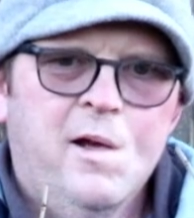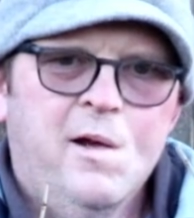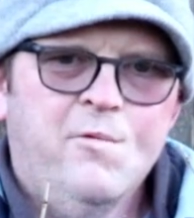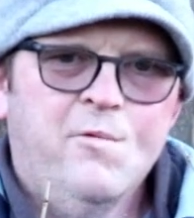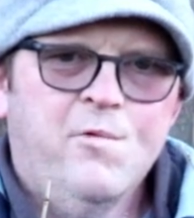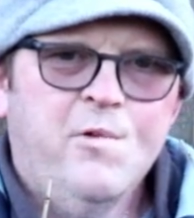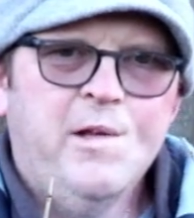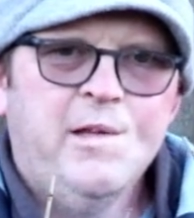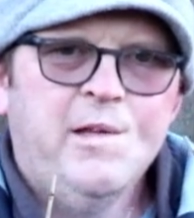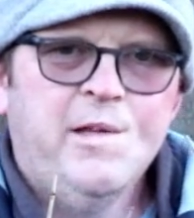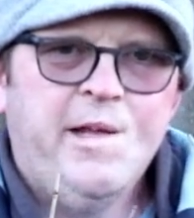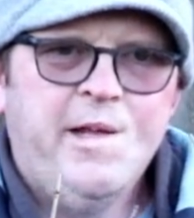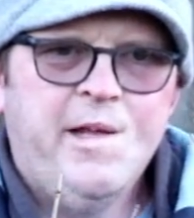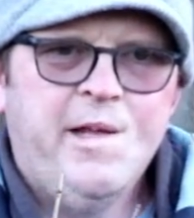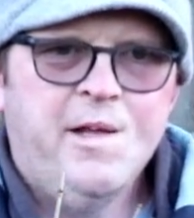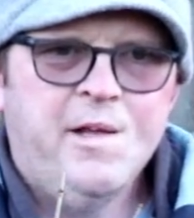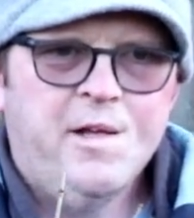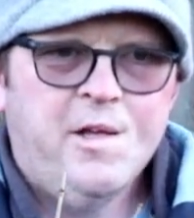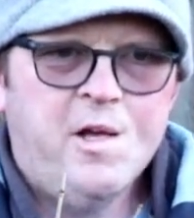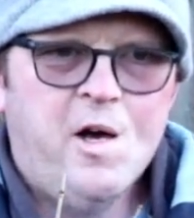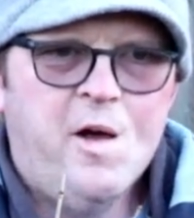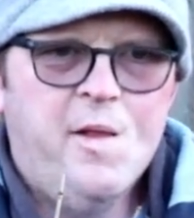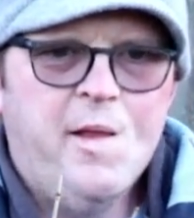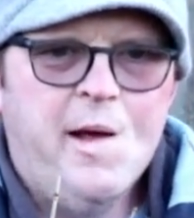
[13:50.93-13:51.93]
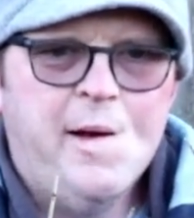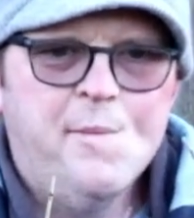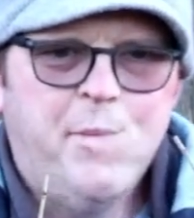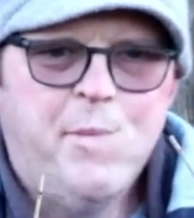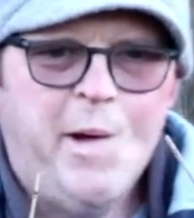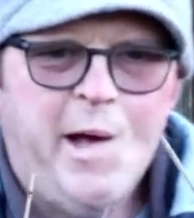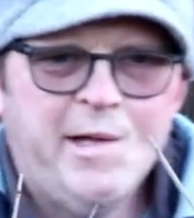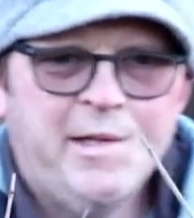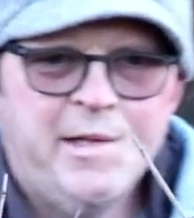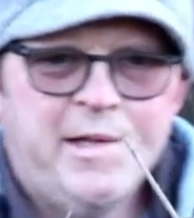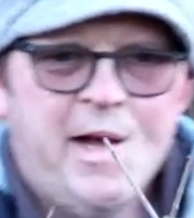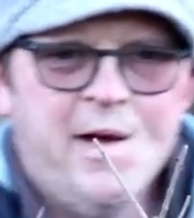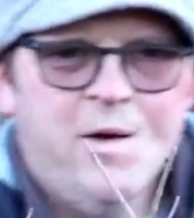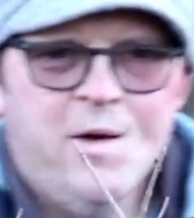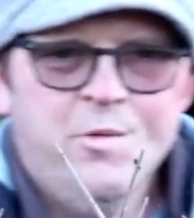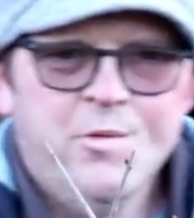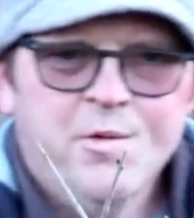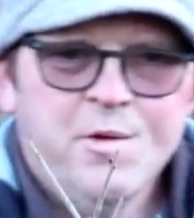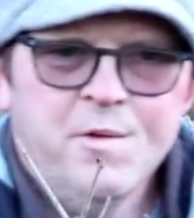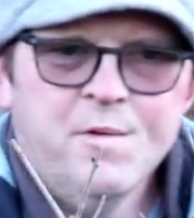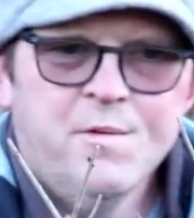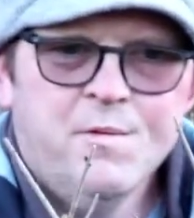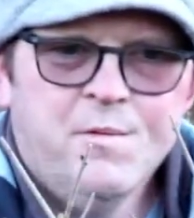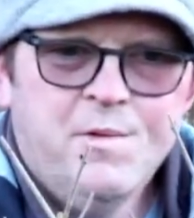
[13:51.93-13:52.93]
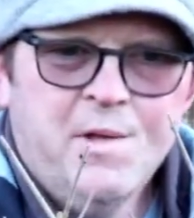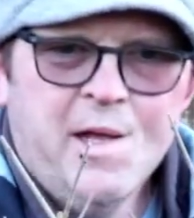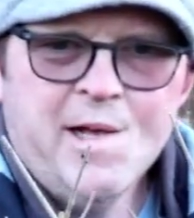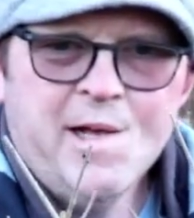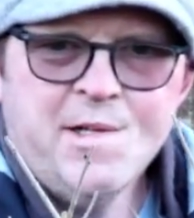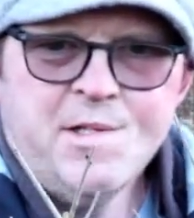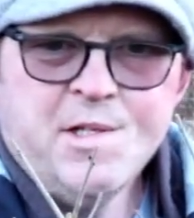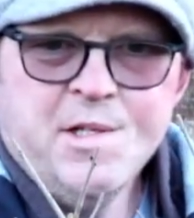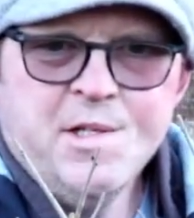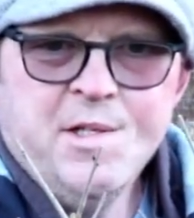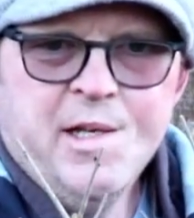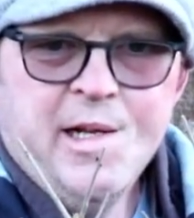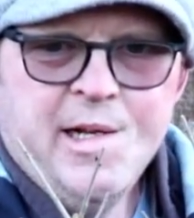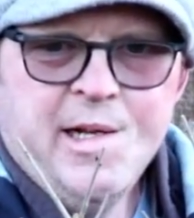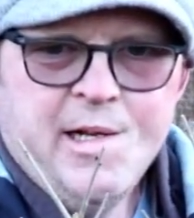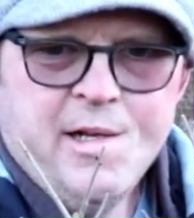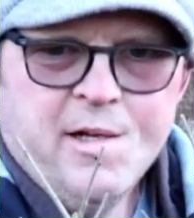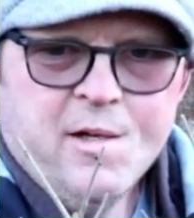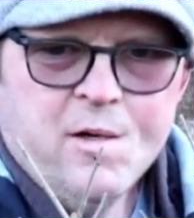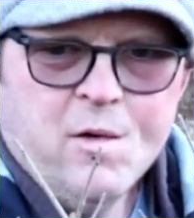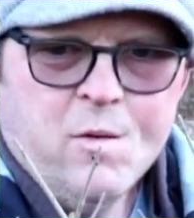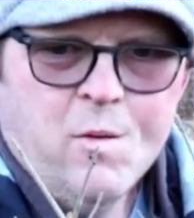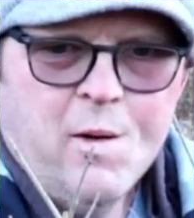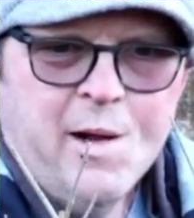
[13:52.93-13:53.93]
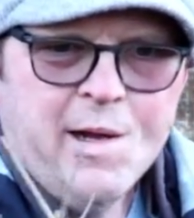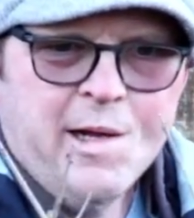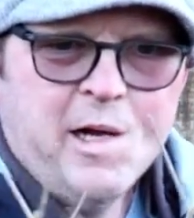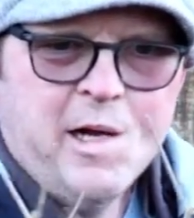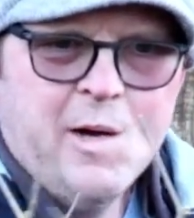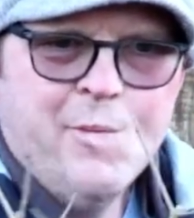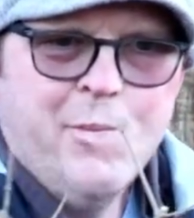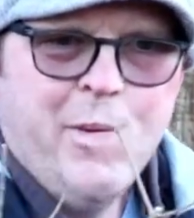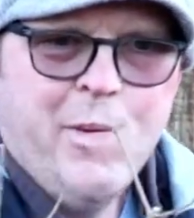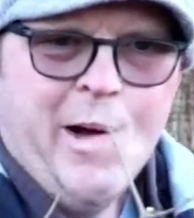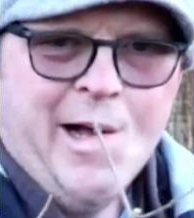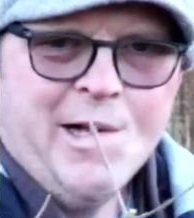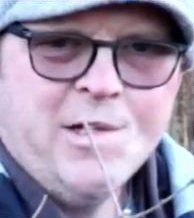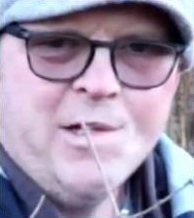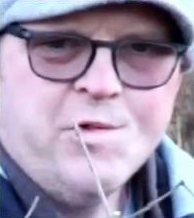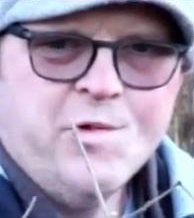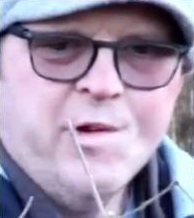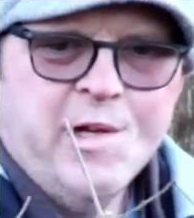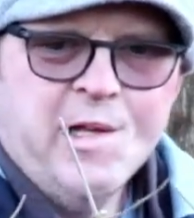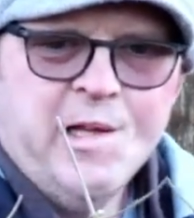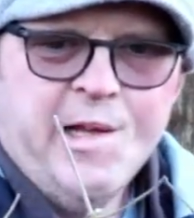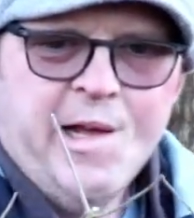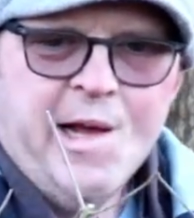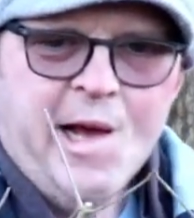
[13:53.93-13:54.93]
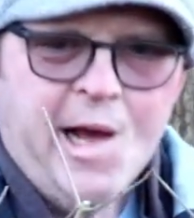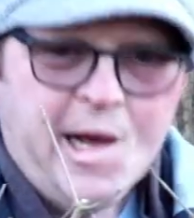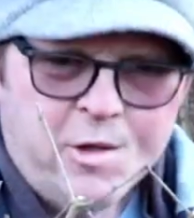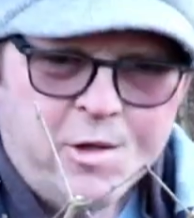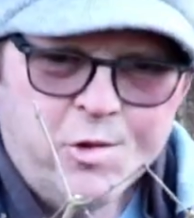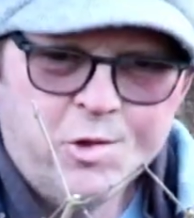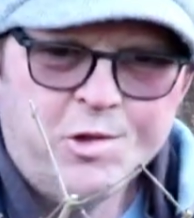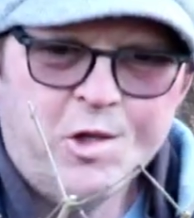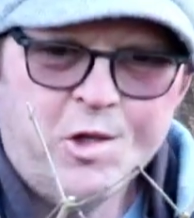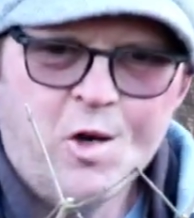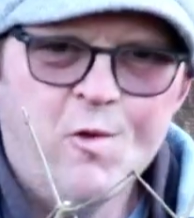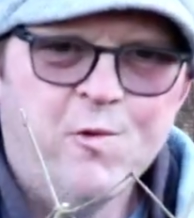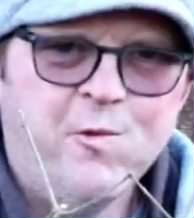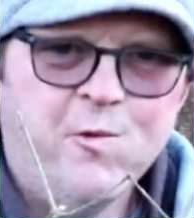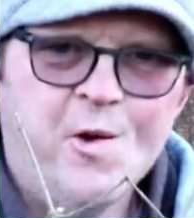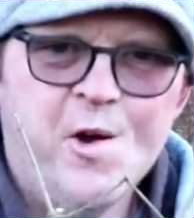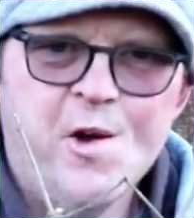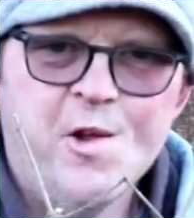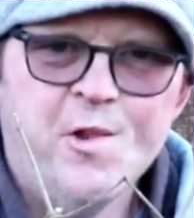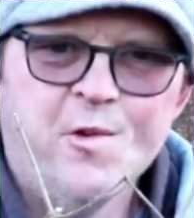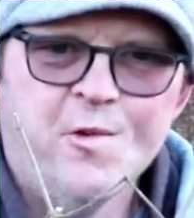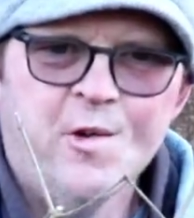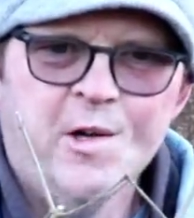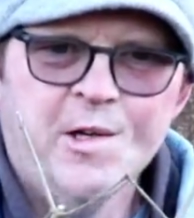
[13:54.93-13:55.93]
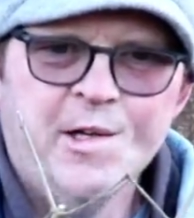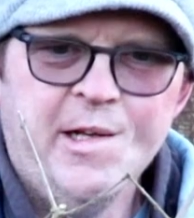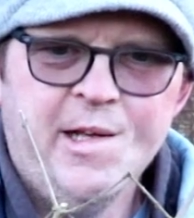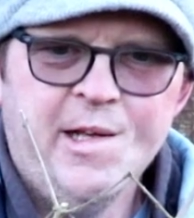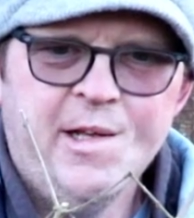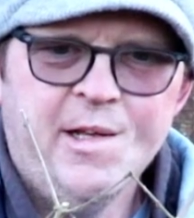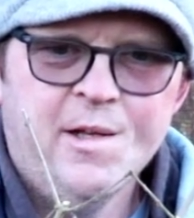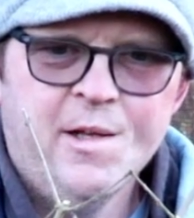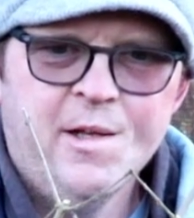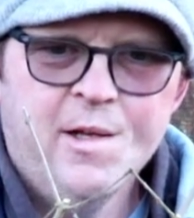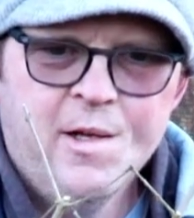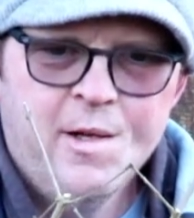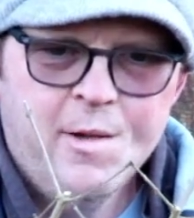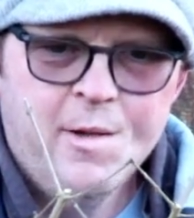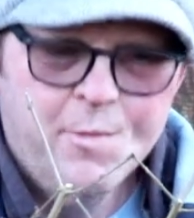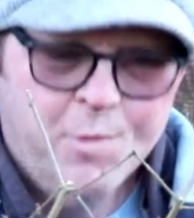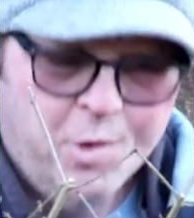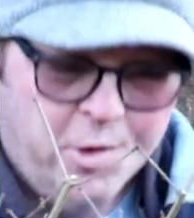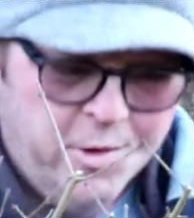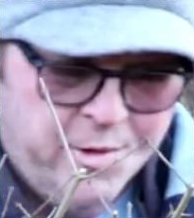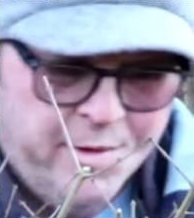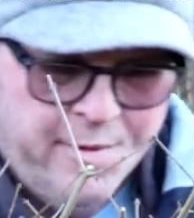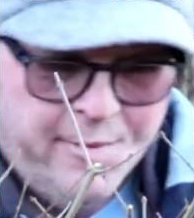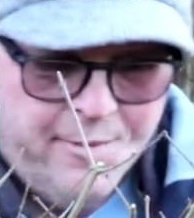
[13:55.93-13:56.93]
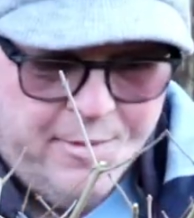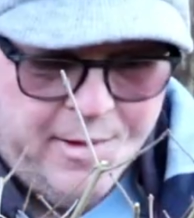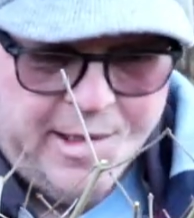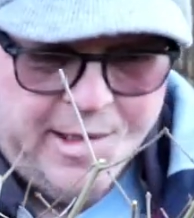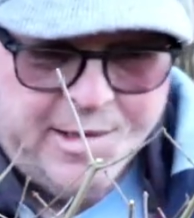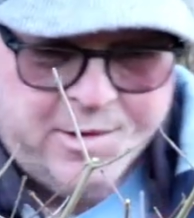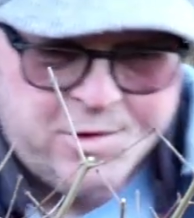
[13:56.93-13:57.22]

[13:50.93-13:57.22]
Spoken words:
I've really got that back down nice and neat, quite compact really. I could go further on it, but it